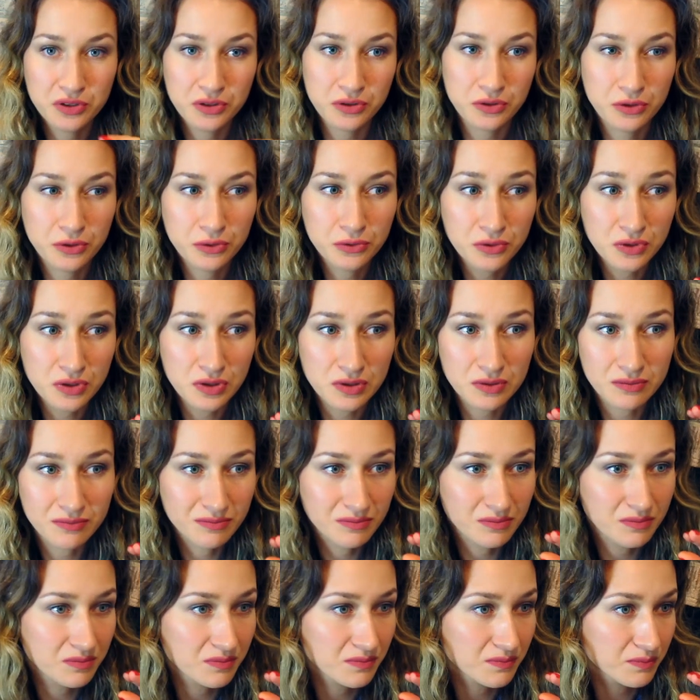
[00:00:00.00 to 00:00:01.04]
to use
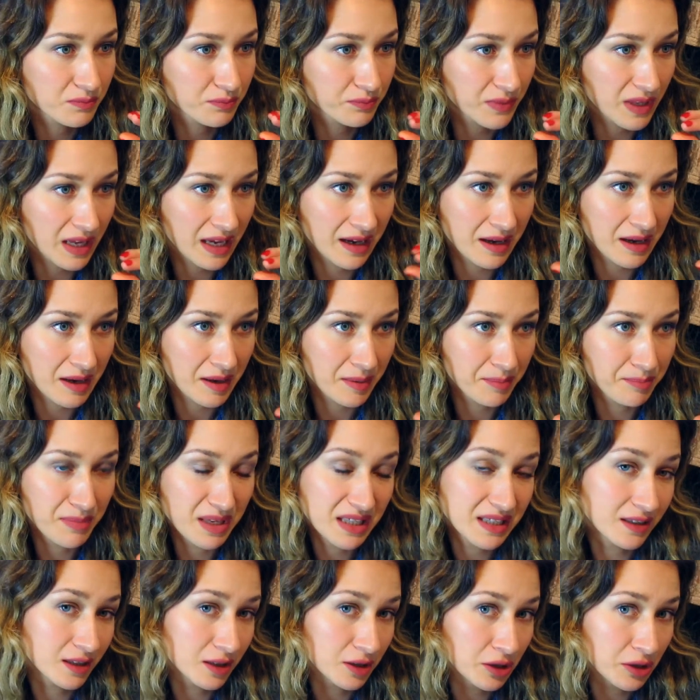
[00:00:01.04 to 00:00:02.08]

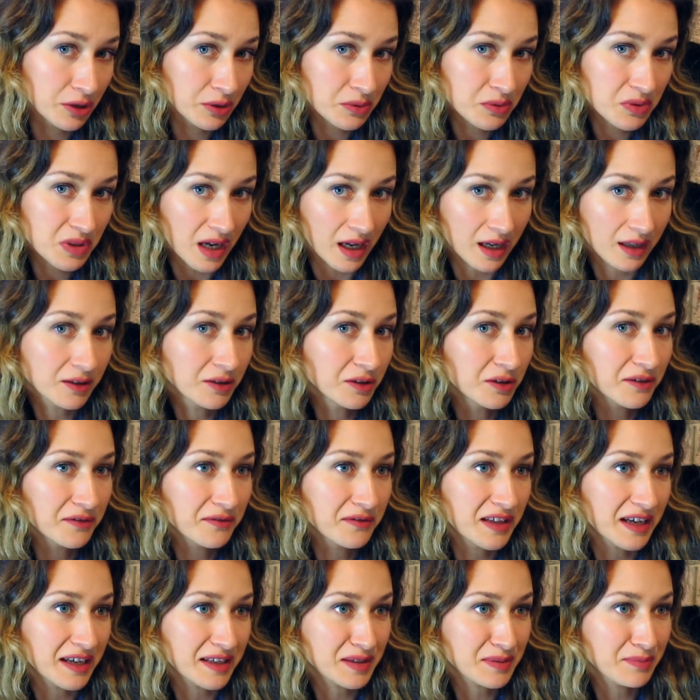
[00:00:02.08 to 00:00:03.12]
middle note. I don't know if
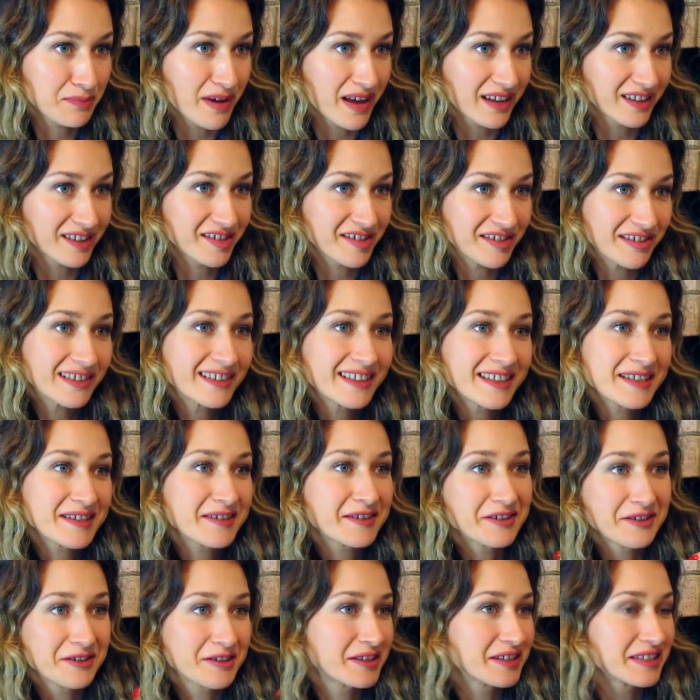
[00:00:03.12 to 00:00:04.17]
that's mandatory or
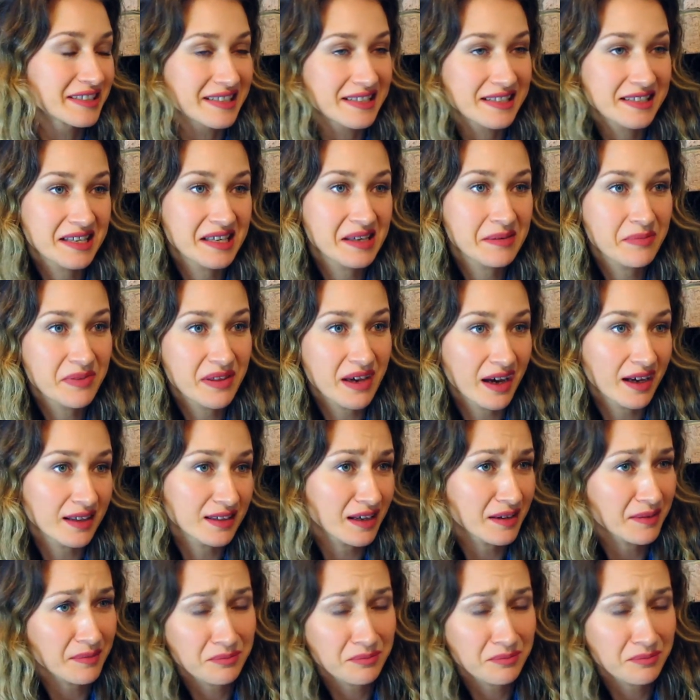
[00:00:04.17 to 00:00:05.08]
you can skip that.